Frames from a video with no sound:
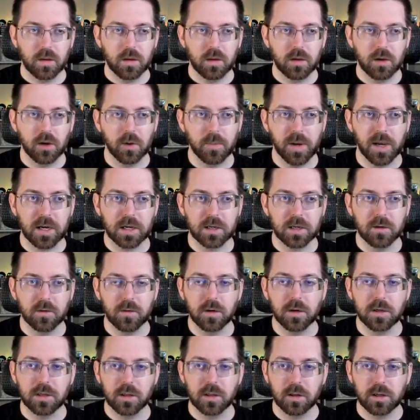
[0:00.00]
Go back in the
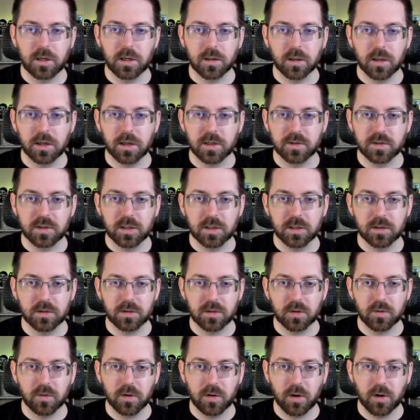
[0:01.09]
utility closet.
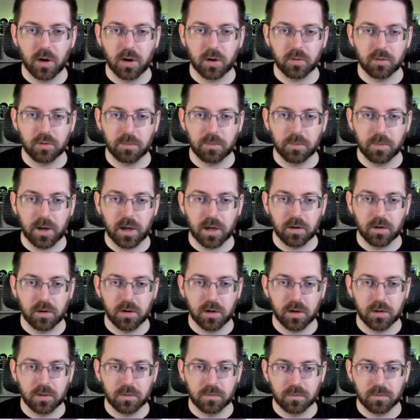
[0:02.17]
Turn the dark room back
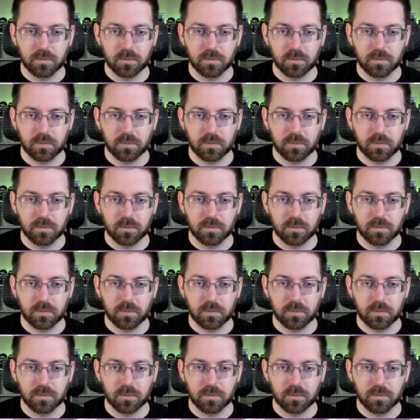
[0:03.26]
on.